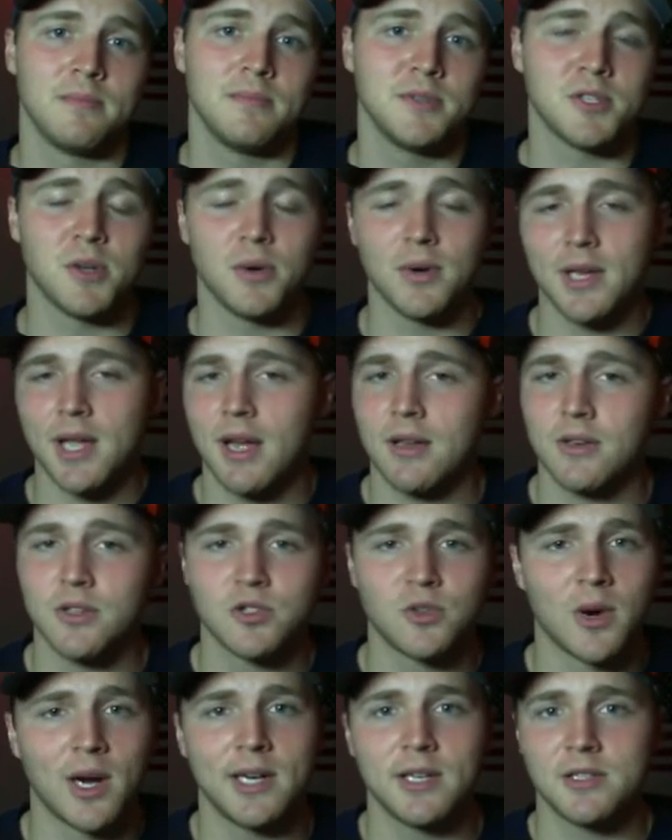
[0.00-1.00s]
So again,
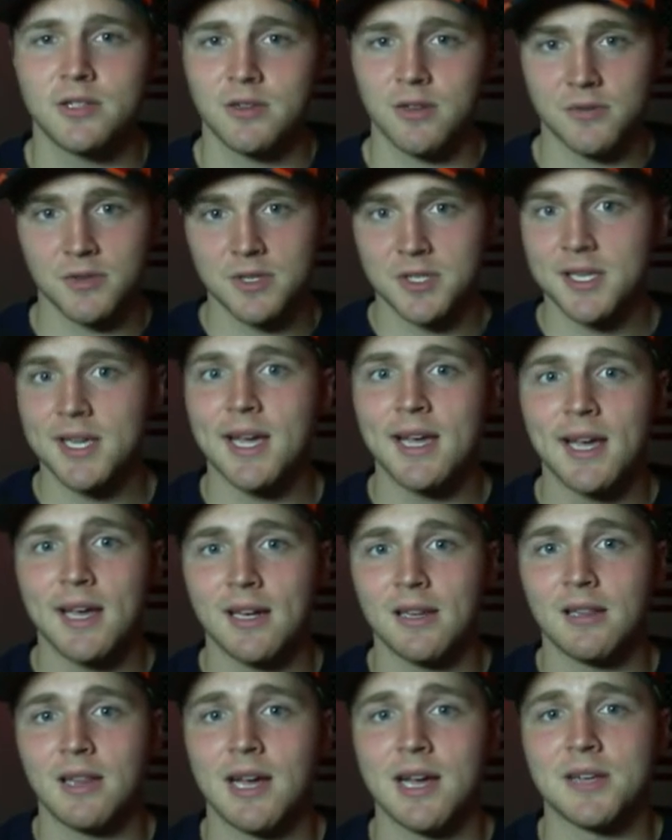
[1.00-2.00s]
trying to turn this
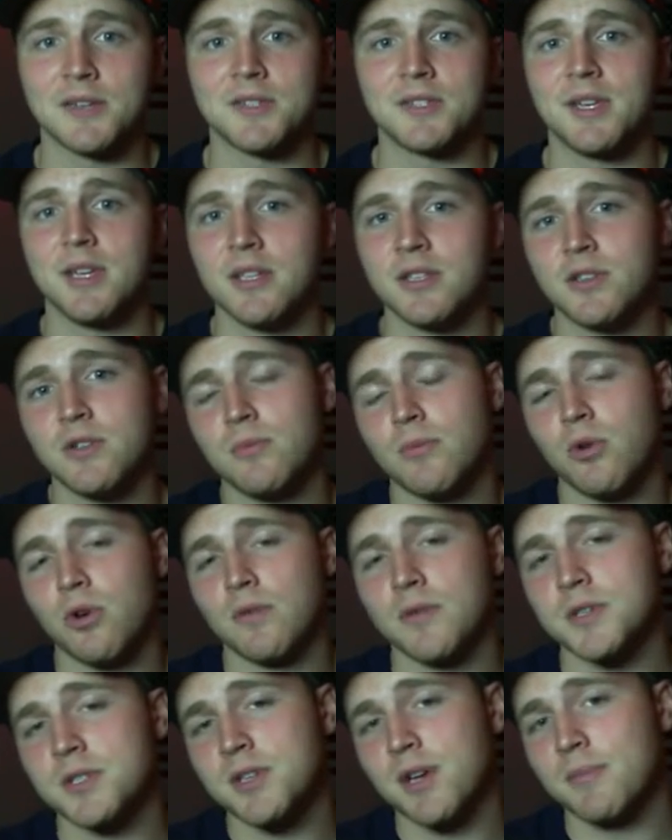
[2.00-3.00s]
KN class into more
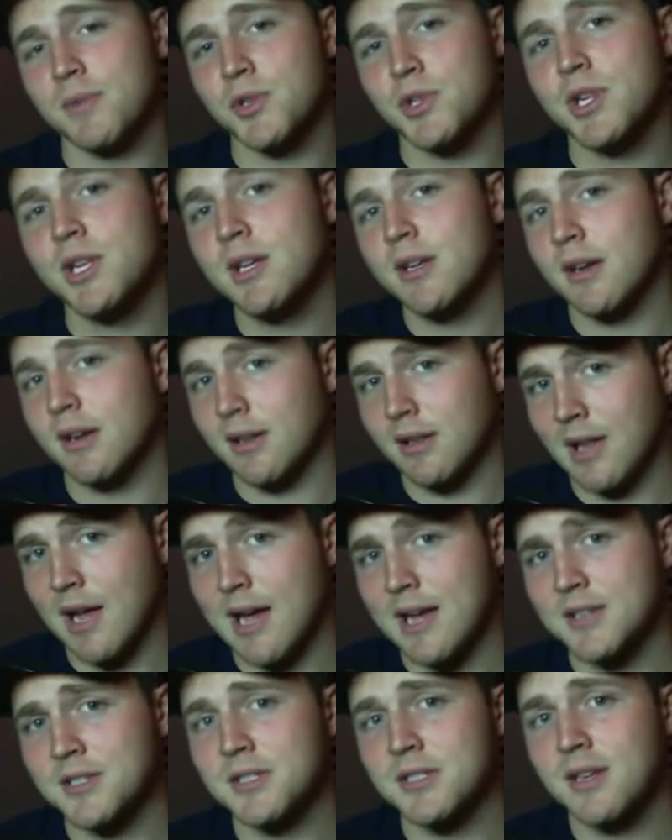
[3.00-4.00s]
of a submachine gun
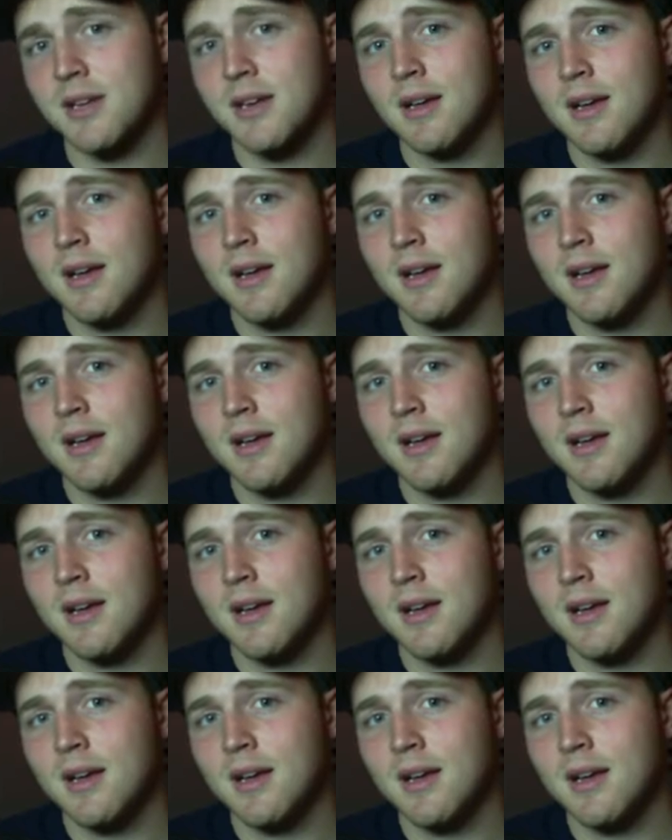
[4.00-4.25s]
class.